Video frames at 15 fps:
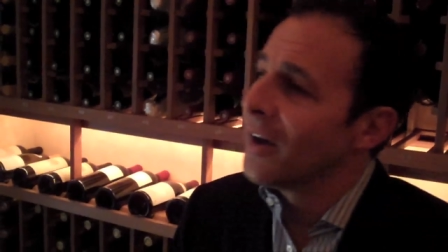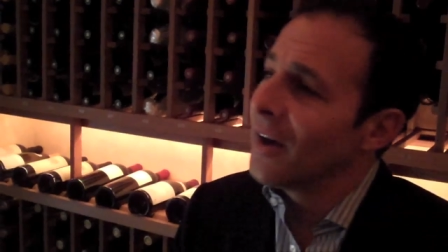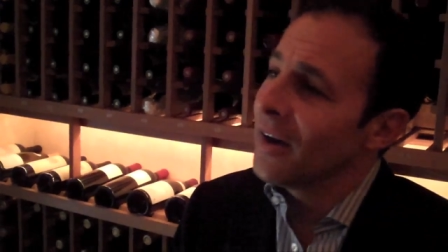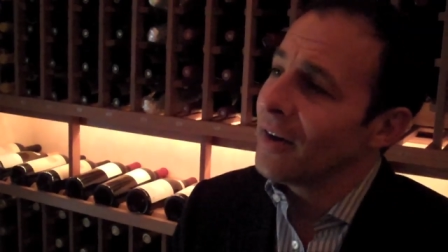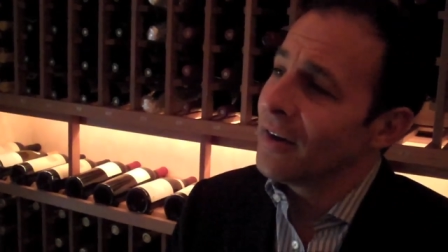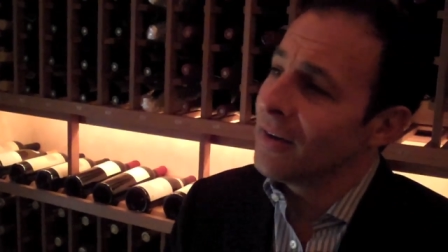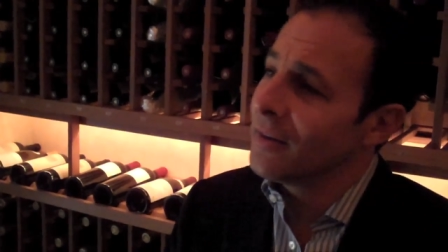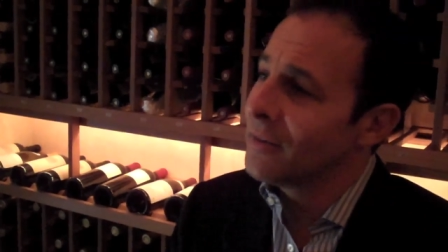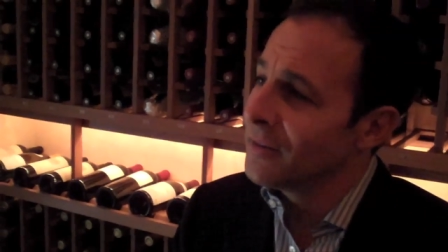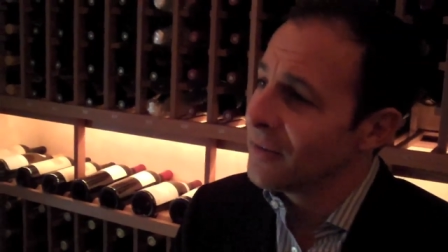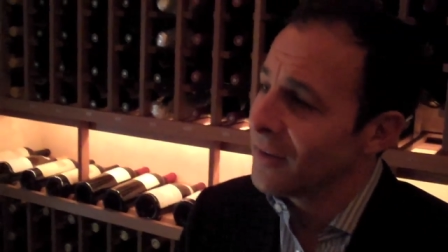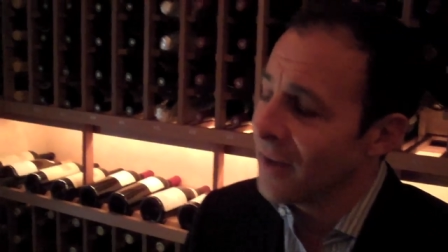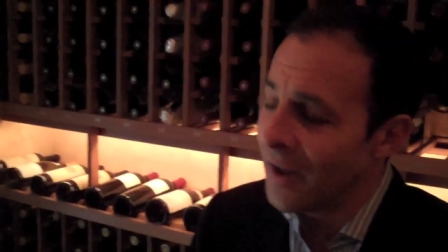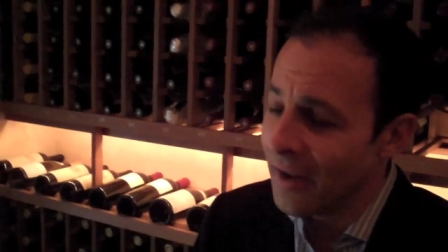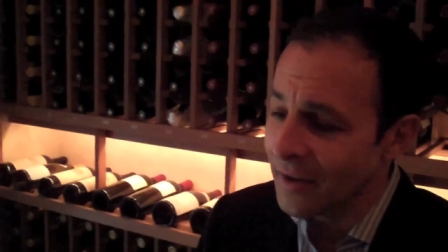
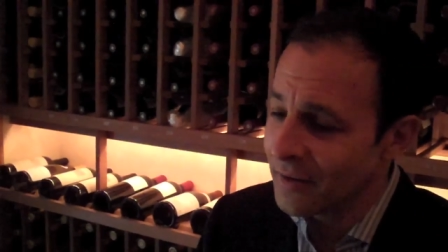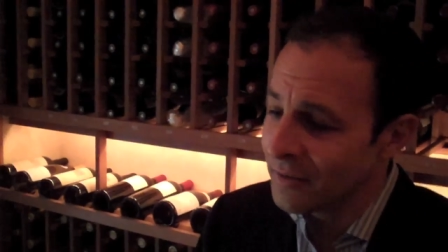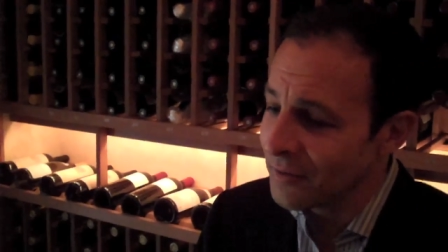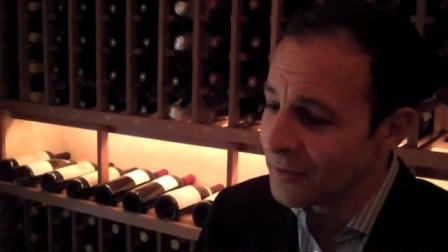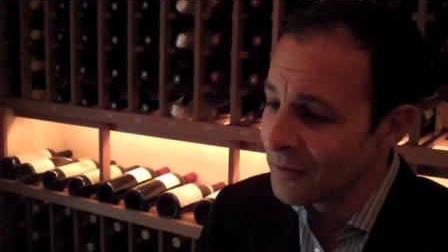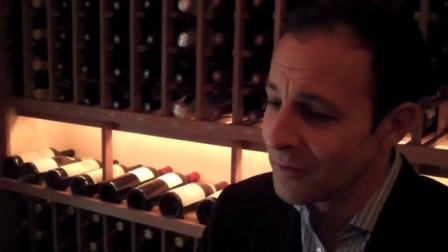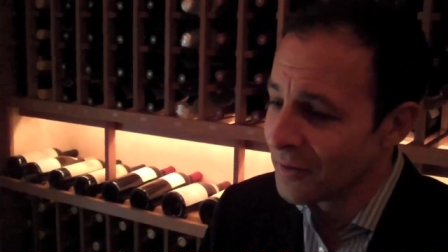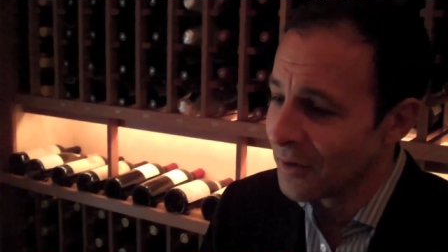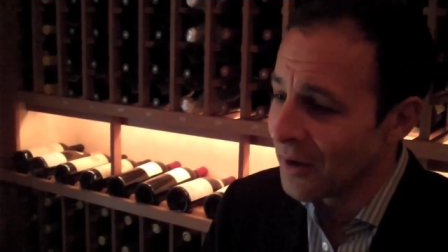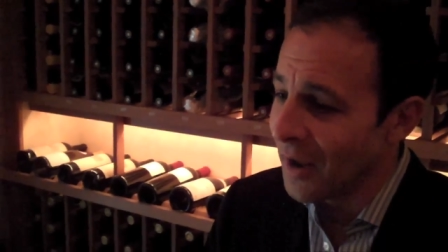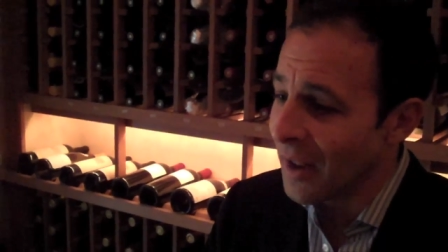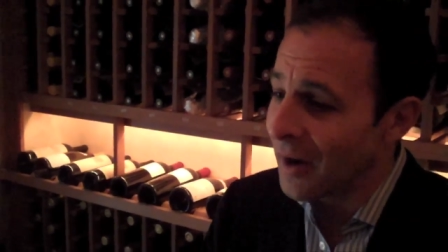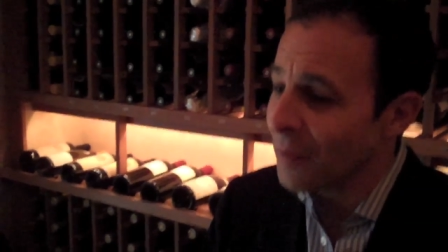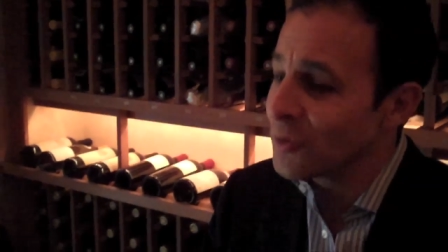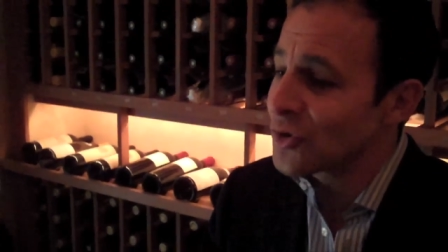Uh, and
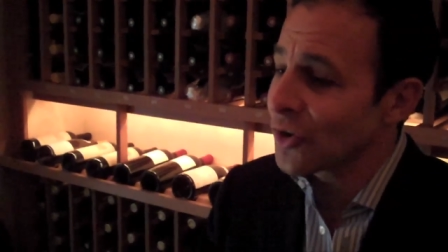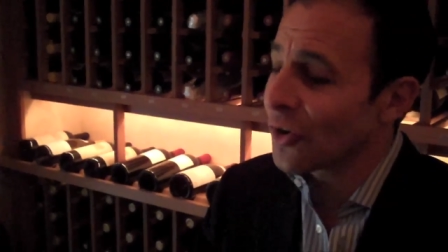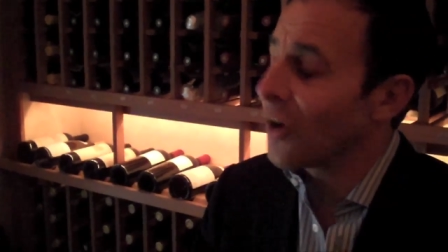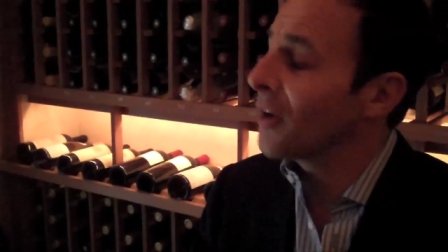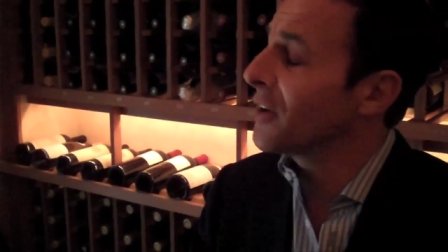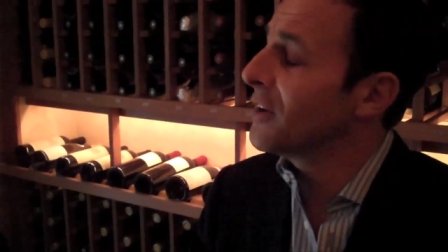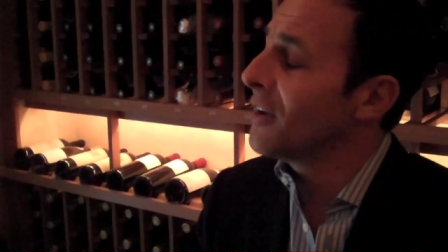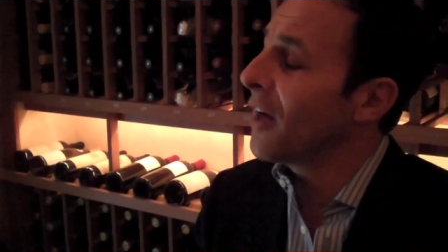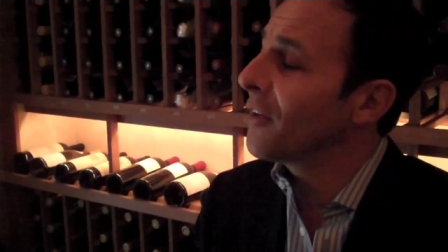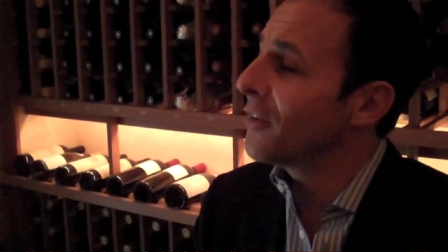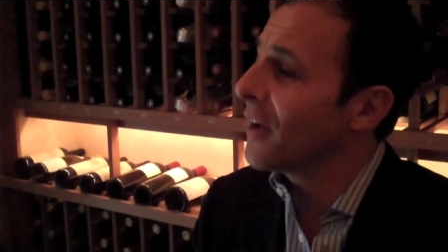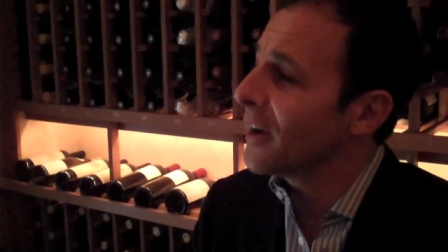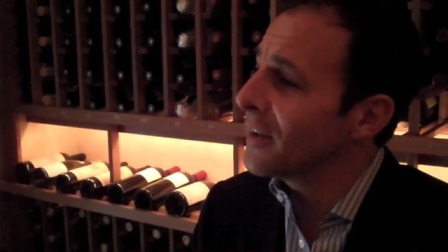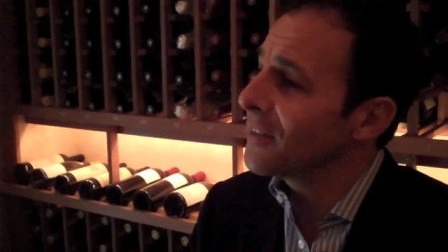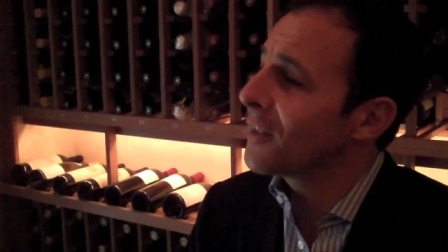and I'm sure on another
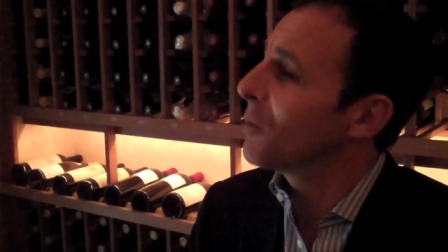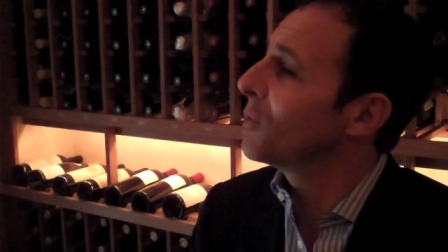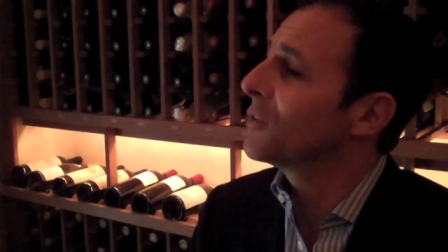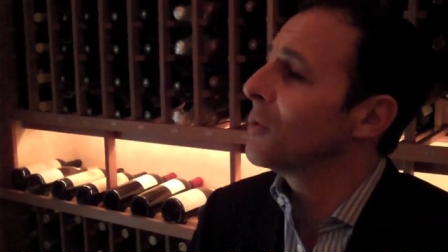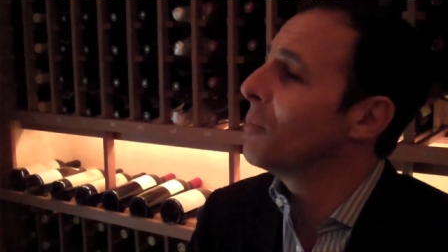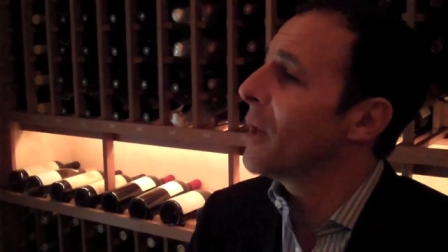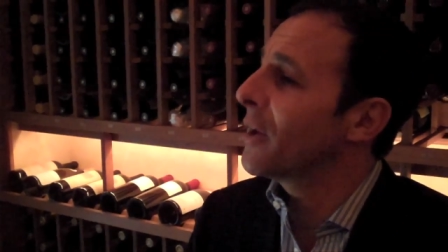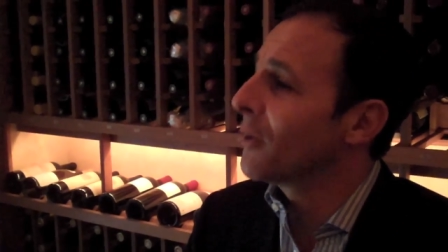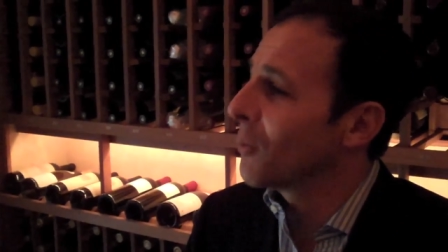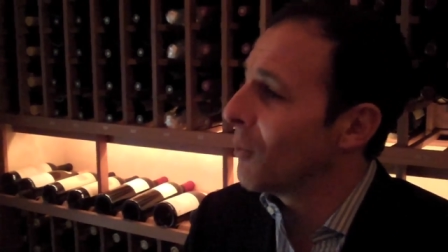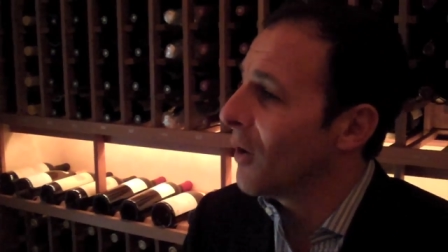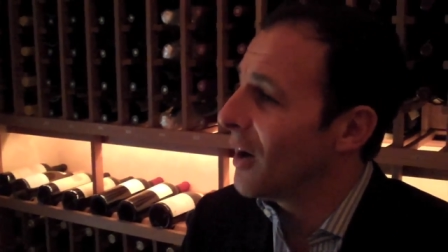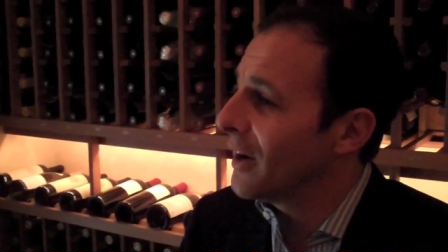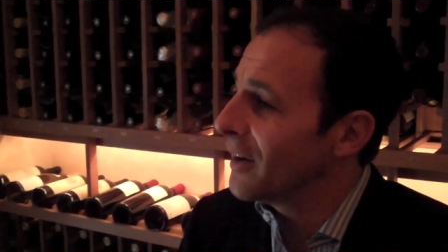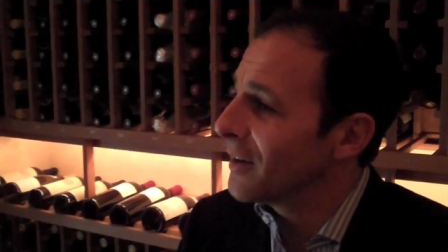night there was a better
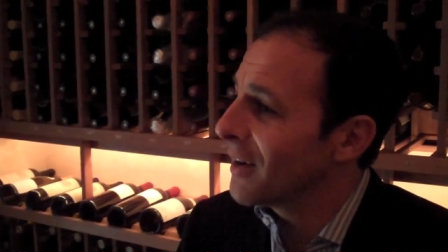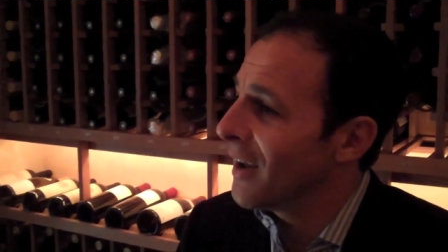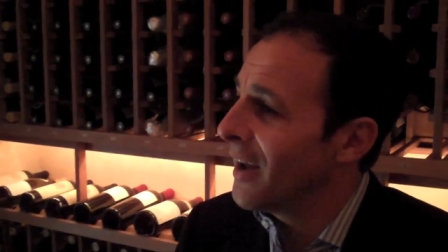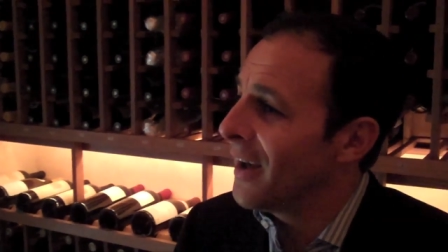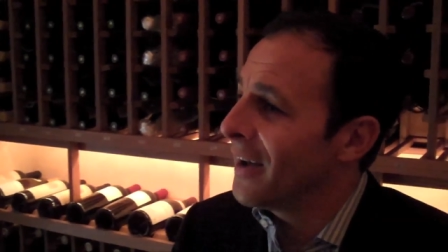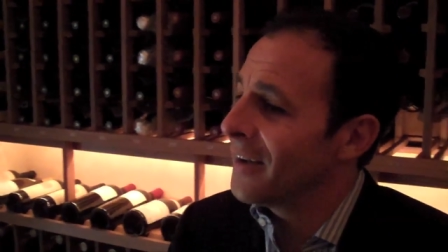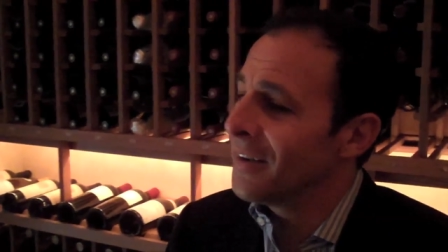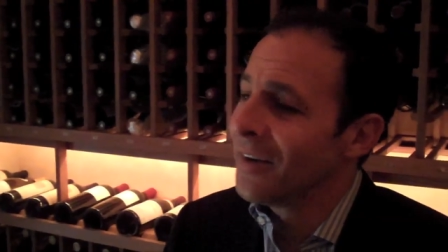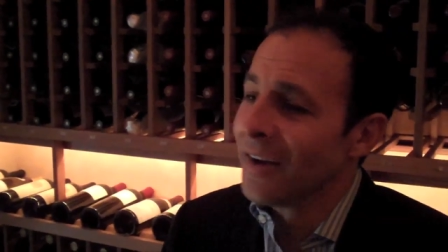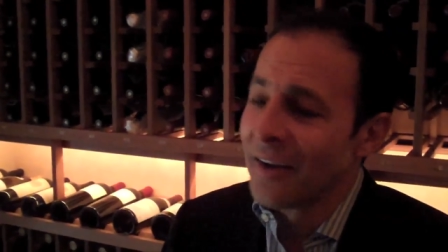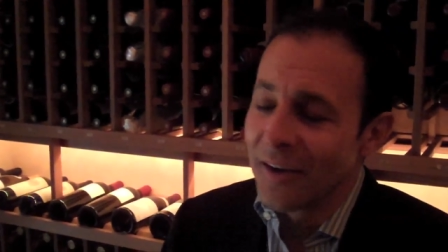wine. And